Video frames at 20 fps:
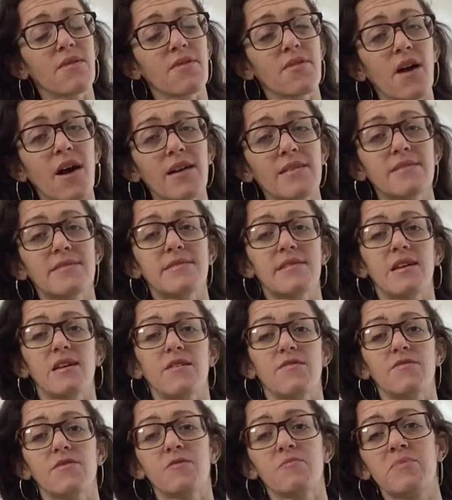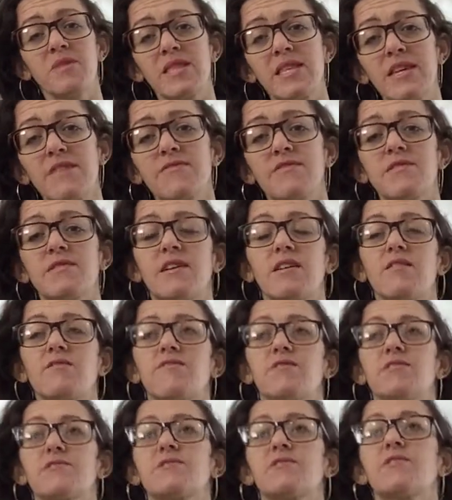thought self, your belief
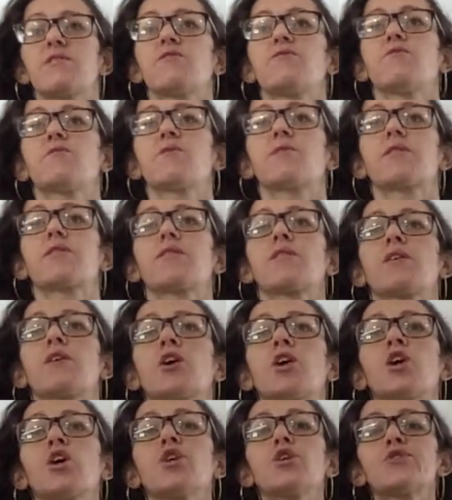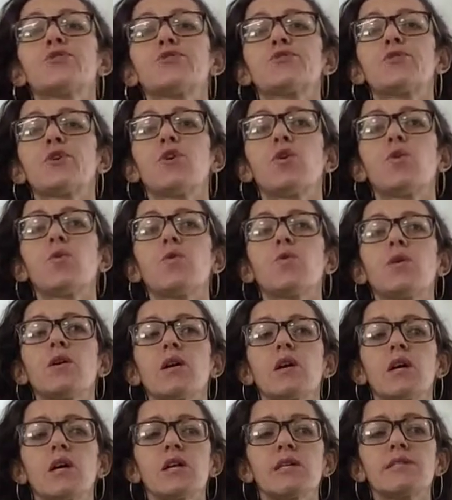self, and so forth. So
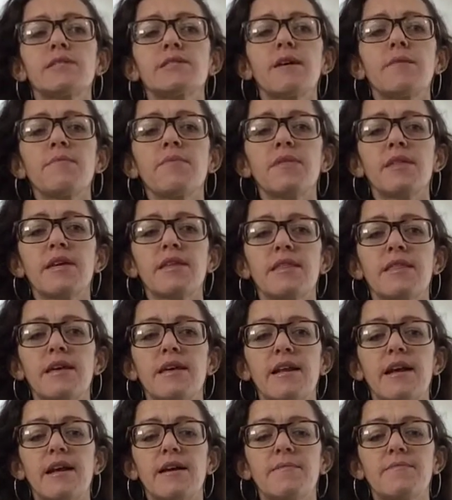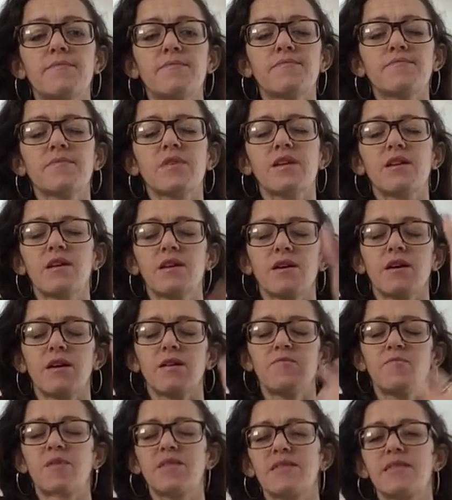something that
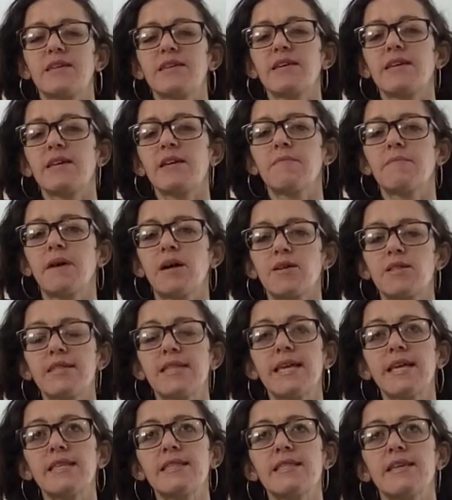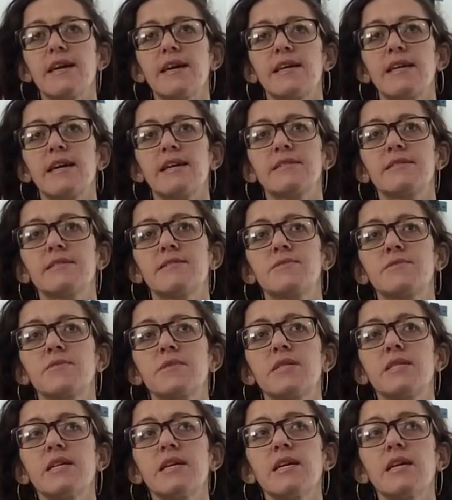I've been thinking about lately, I guess, is
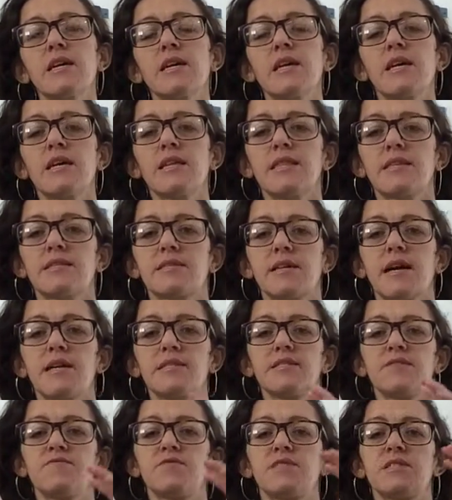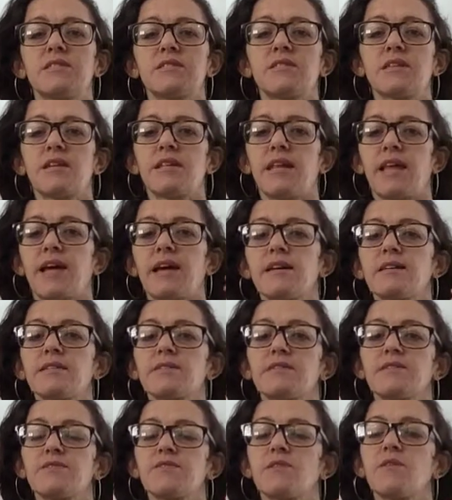really this kind of
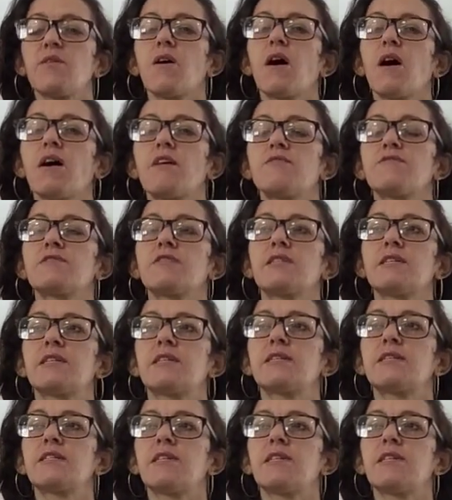disconnect. So often